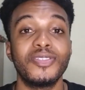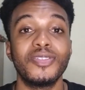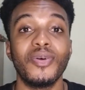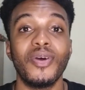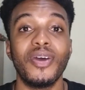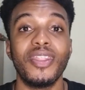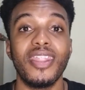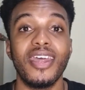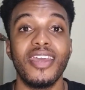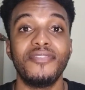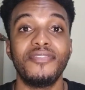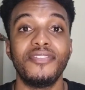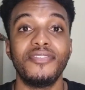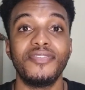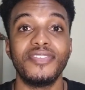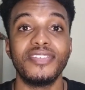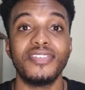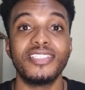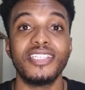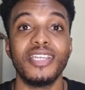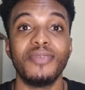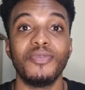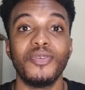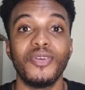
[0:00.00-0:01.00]
It's gonna be so
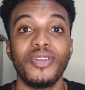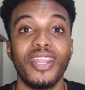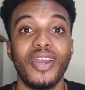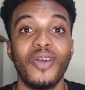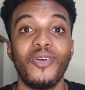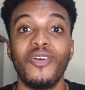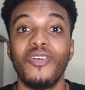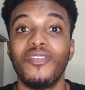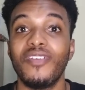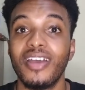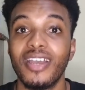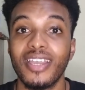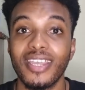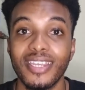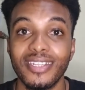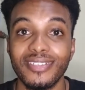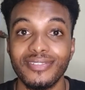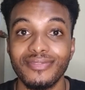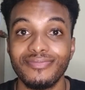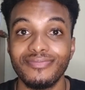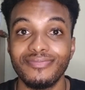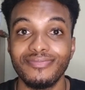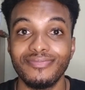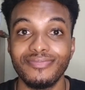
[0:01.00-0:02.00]
annoying if you fix them road
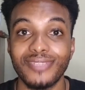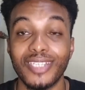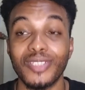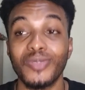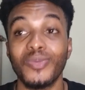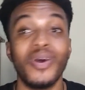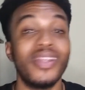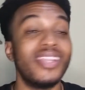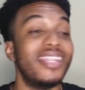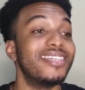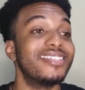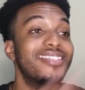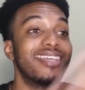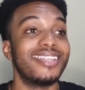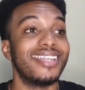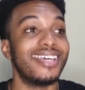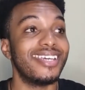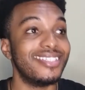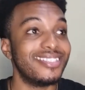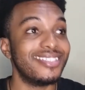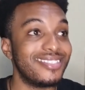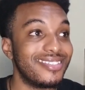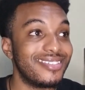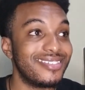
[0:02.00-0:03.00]
over again. That's
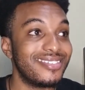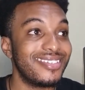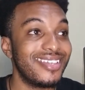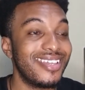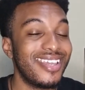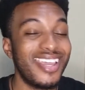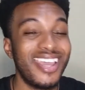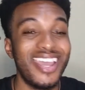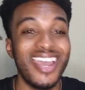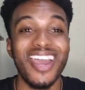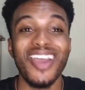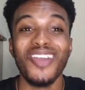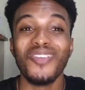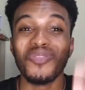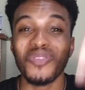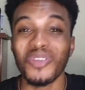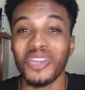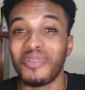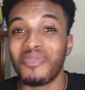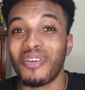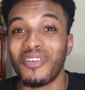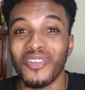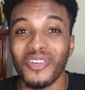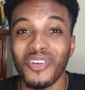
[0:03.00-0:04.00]
one next annoying thing.
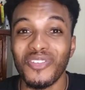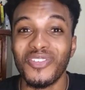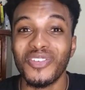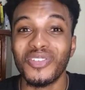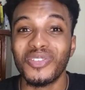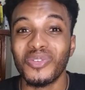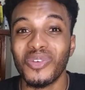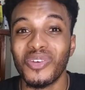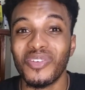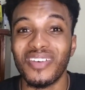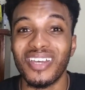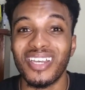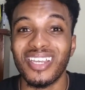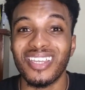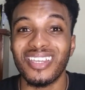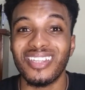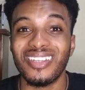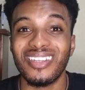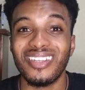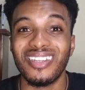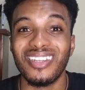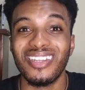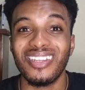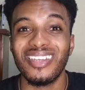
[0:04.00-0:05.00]
Road them have to go
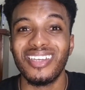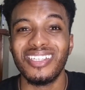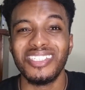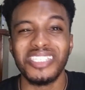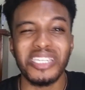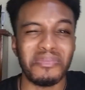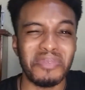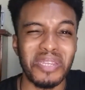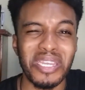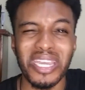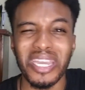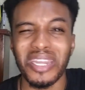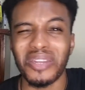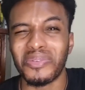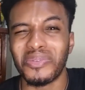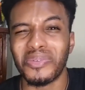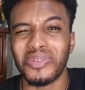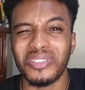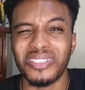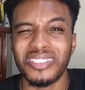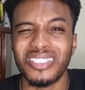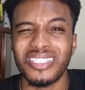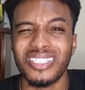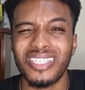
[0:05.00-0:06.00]
fix over again.
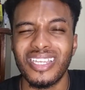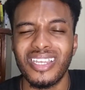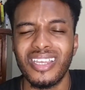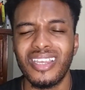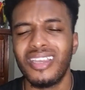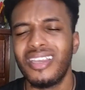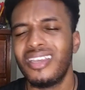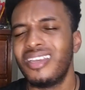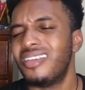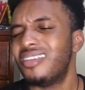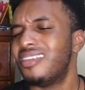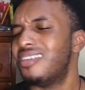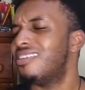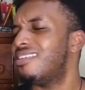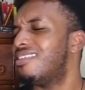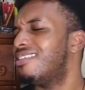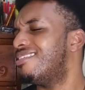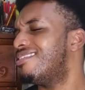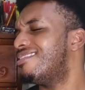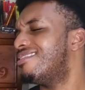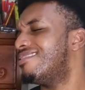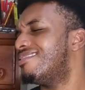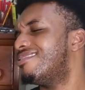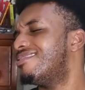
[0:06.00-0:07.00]
Jamaican roads.
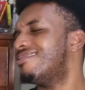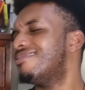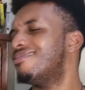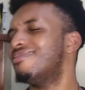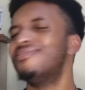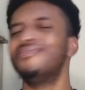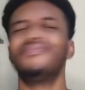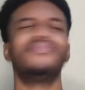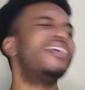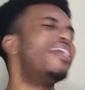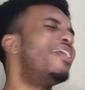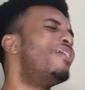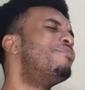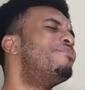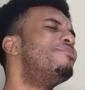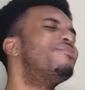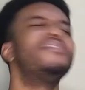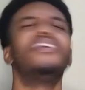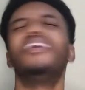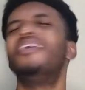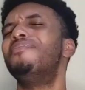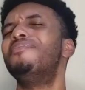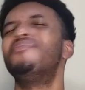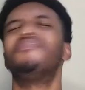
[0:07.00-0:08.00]

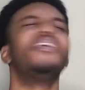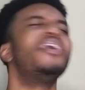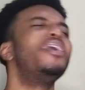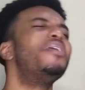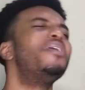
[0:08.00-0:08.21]
Fam.